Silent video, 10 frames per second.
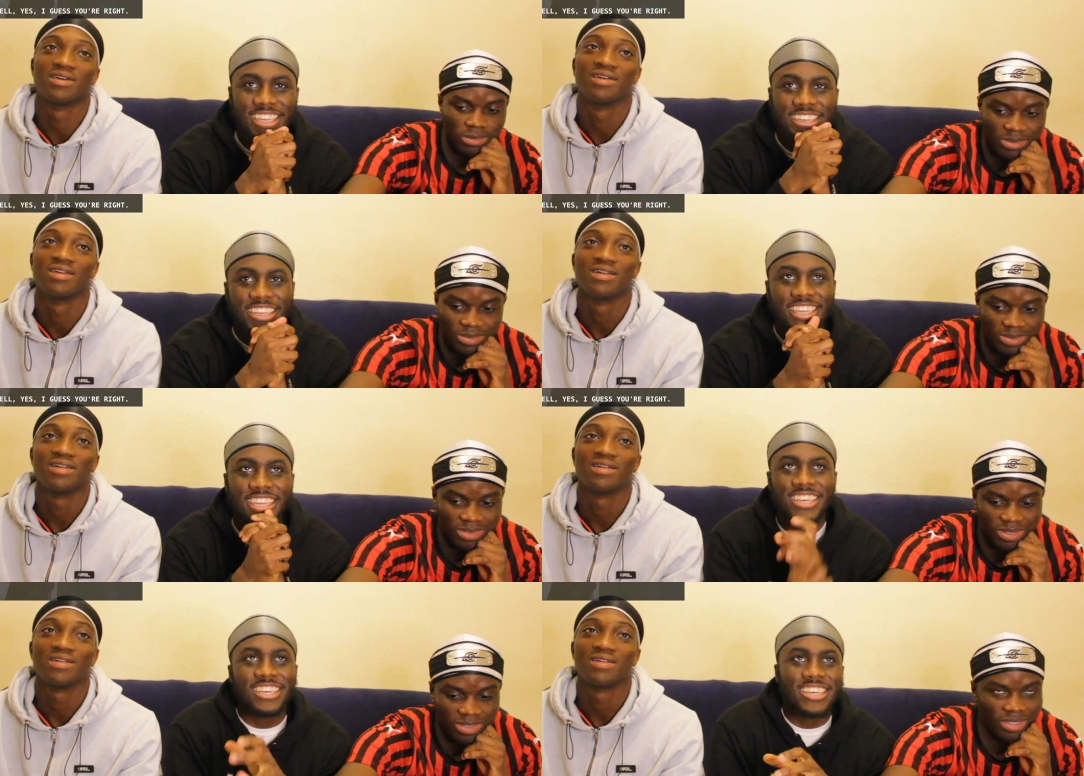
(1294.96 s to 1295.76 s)

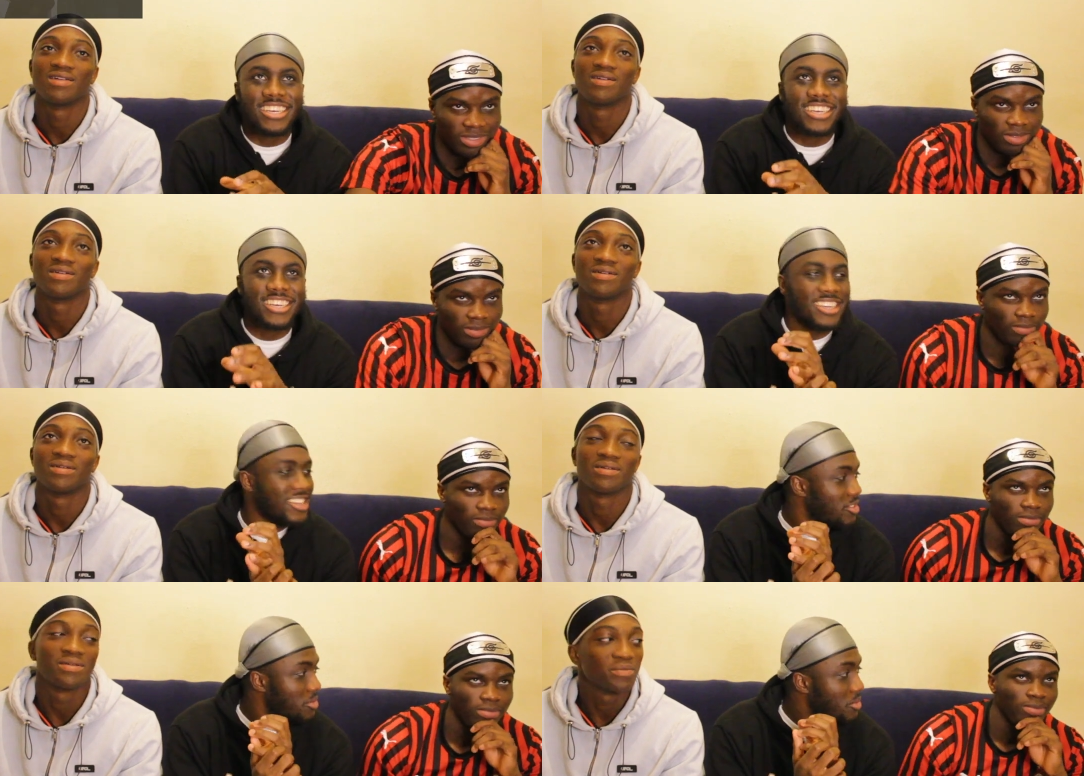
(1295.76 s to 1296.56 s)

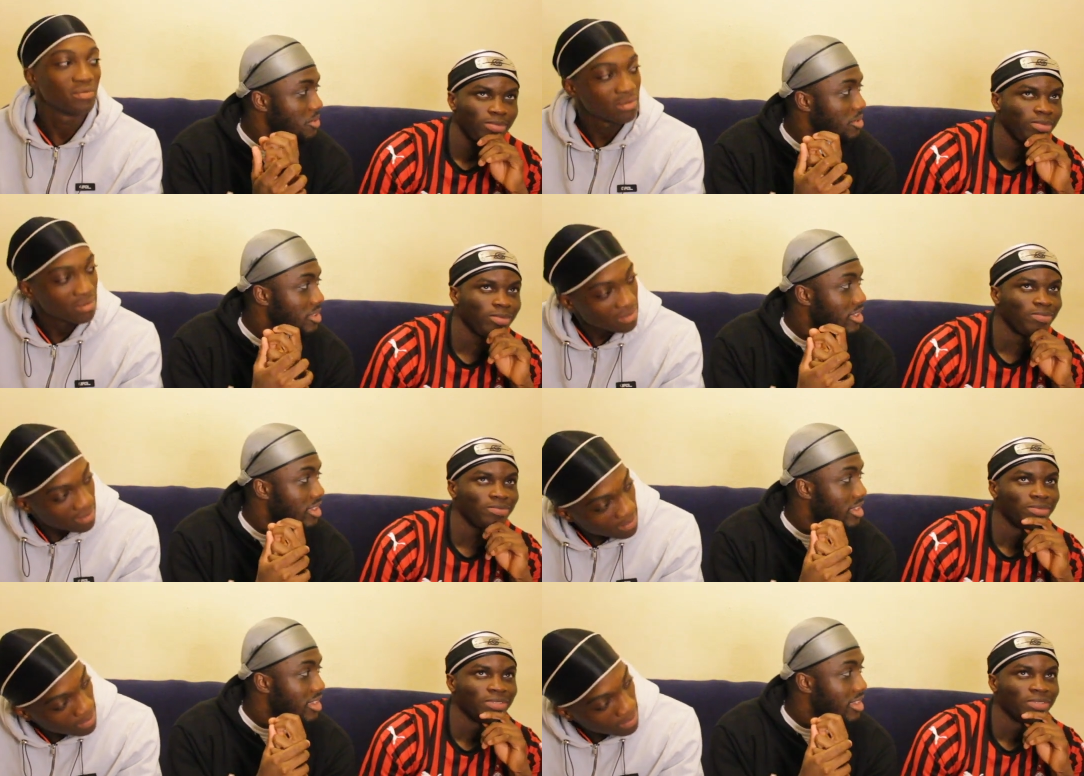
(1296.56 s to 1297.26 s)
Nobody speaks.